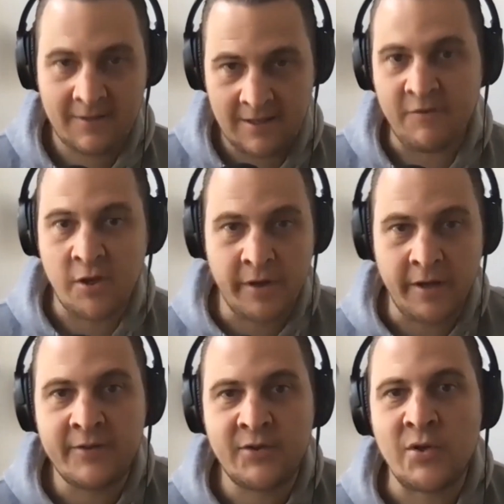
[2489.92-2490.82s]
give you
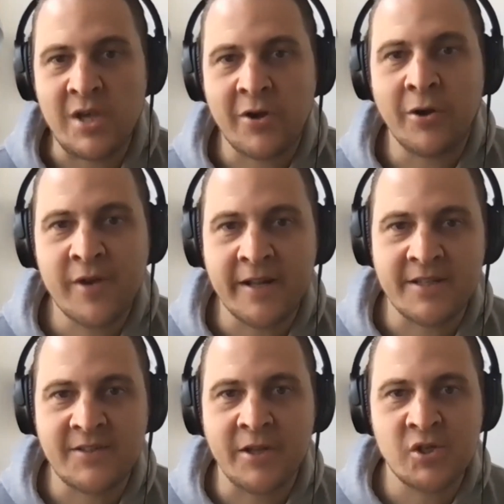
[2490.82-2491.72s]
a 2-year contract
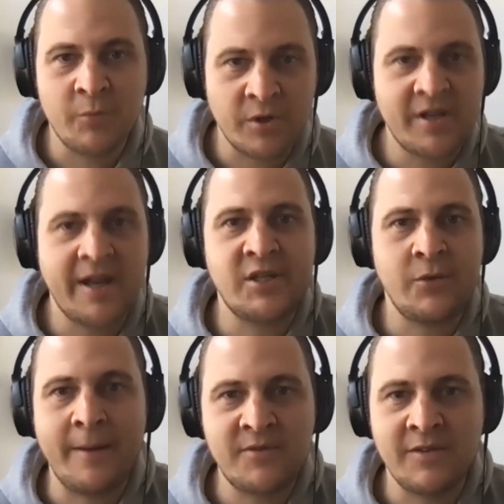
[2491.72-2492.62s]
extension, which takes
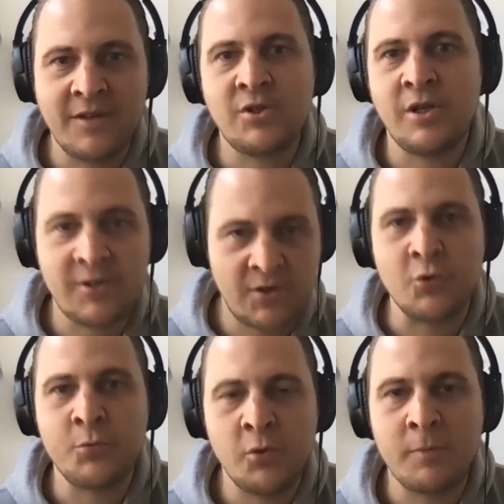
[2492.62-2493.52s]
you up to this year. So
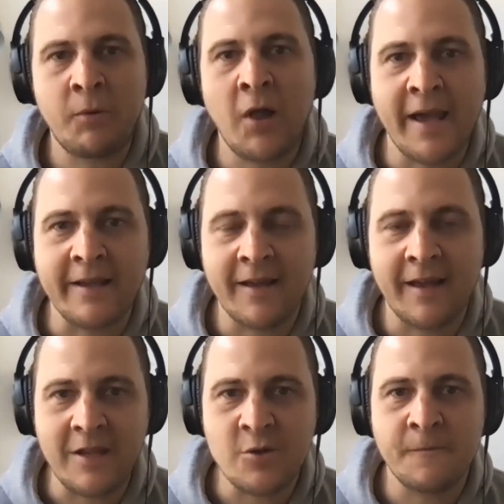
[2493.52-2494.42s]
you'll be playing
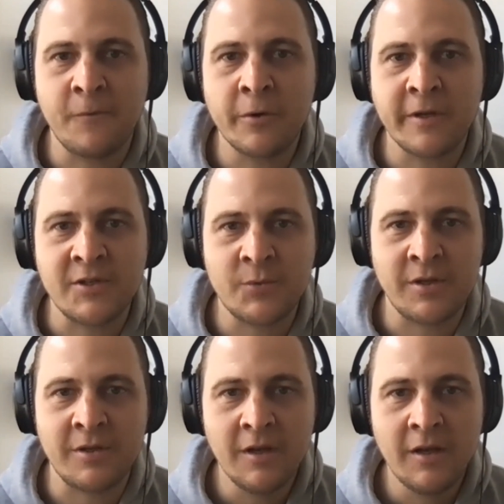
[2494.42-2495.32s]
in your 40s
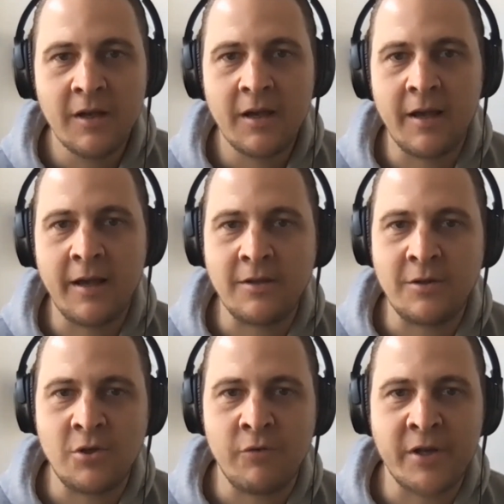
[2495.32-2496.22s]
when
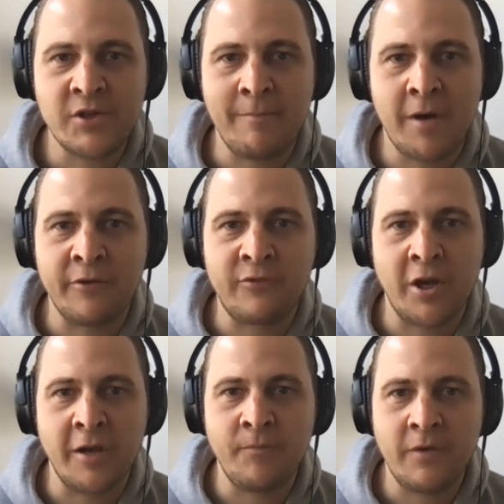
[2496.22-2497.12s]
you reach that
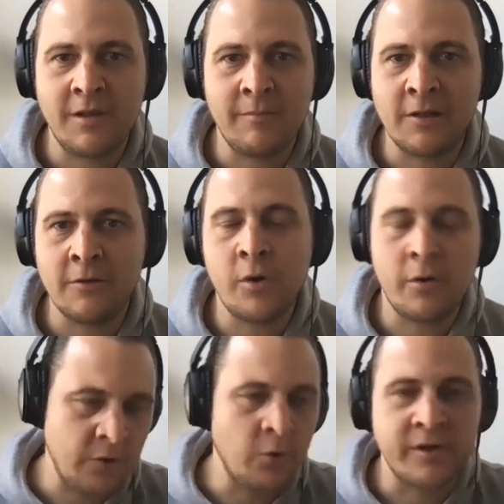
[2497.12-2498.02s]
milestone in the middle
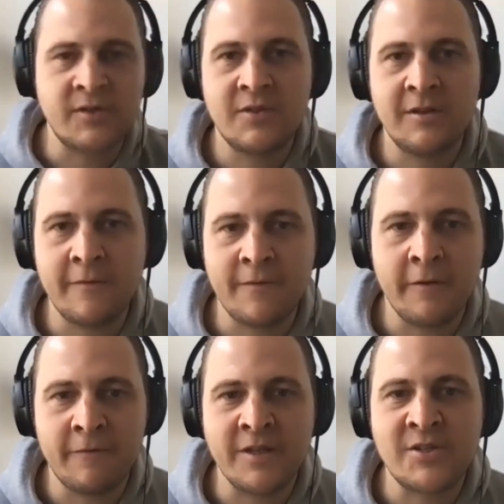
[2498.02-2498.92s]
of, in August
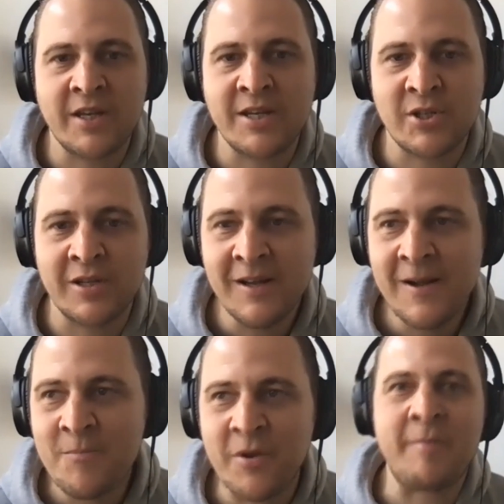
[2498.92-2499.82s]
of this season.
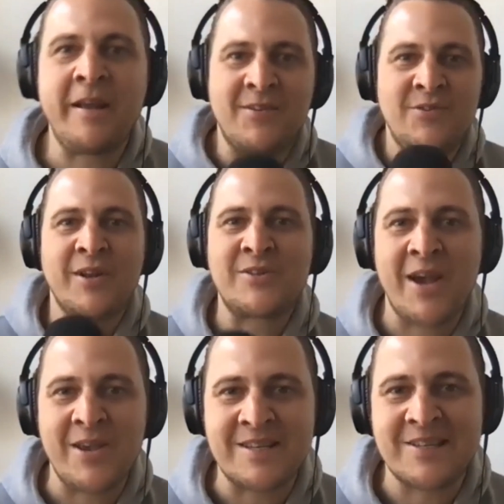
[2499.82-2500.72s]
But I mean, it's not as
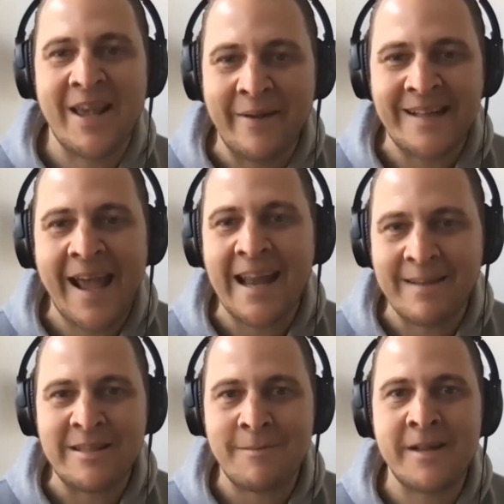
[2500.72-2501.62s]
though you're slowing down. I
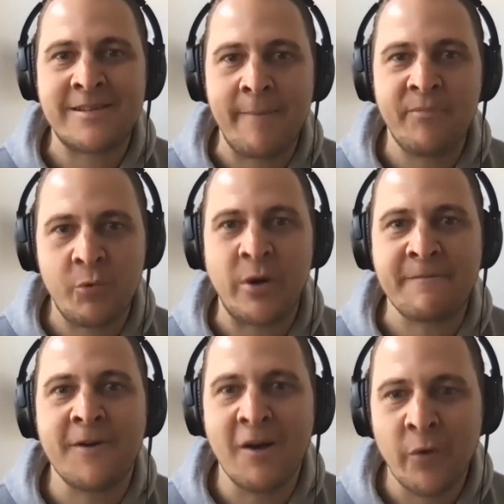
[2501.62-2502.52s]
mean, you picked up
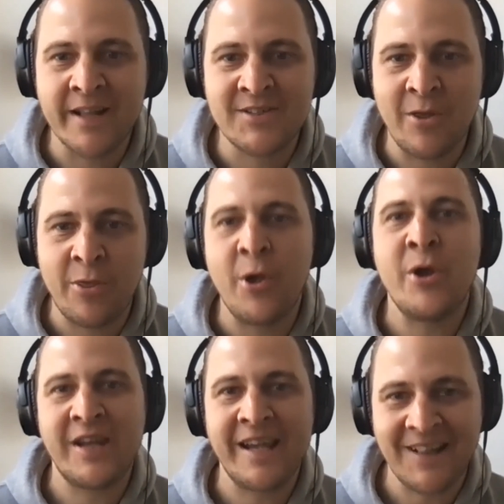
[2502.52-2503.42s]
25 wickets at
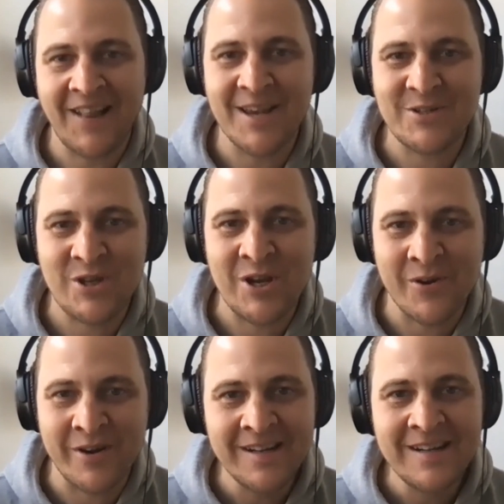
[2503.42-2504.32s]
13 last year, and